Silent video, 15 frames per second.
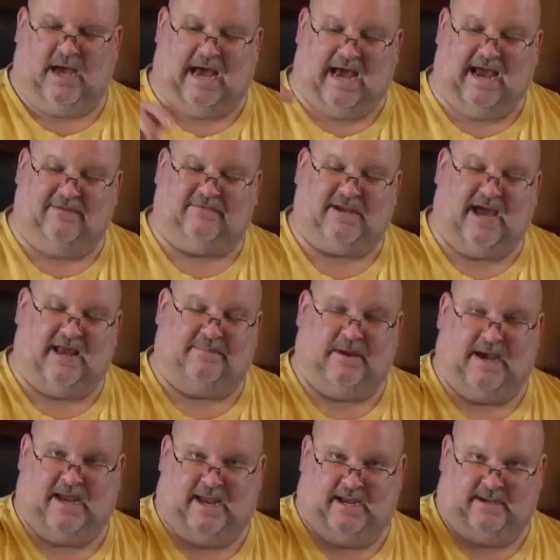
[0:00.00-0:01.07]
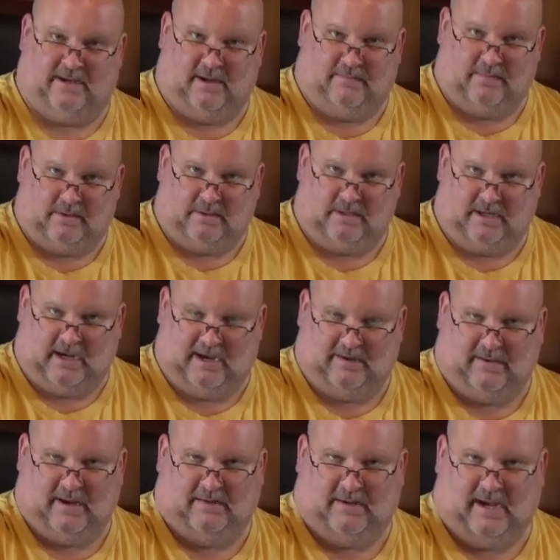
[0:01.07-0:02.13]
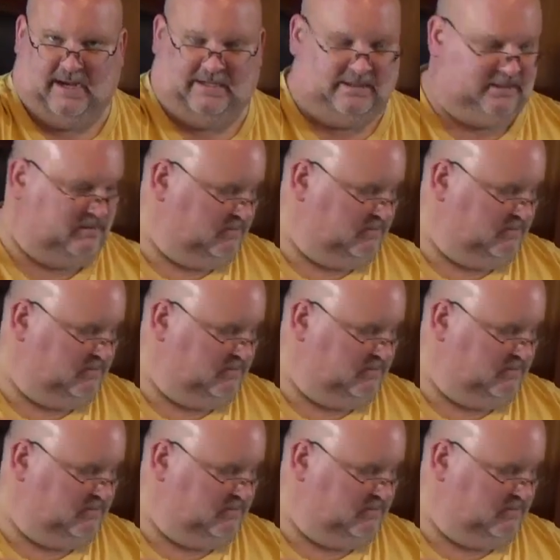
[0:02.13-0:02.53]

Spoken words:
I've got my N number. I